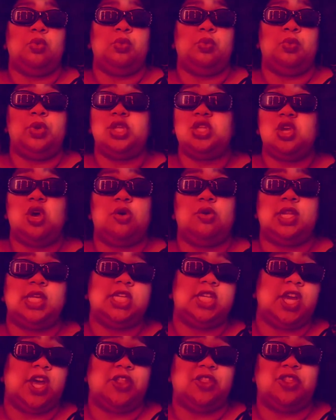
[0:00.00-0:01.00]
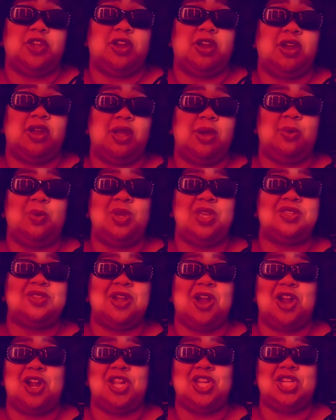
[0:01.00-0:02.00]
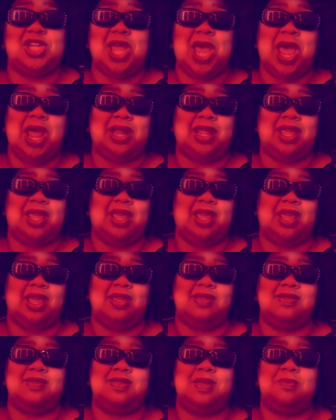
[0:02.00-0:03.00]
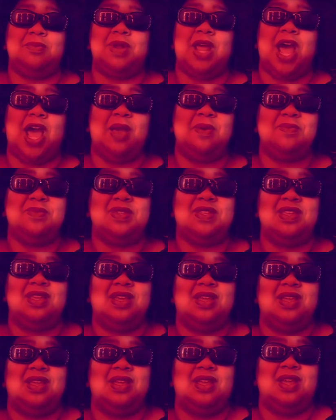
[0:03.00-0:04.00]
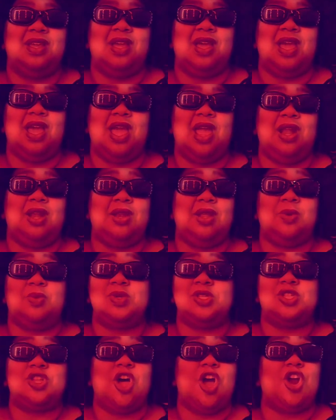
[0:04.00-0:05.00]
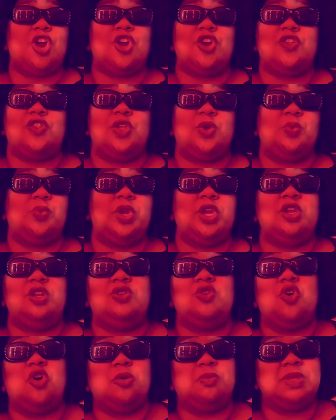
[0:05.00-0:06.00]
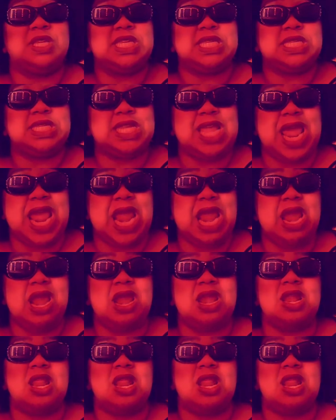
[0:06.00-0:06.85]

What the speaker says: we told each other and we started chatting, and sometimes, and it was longer than we normally stayed,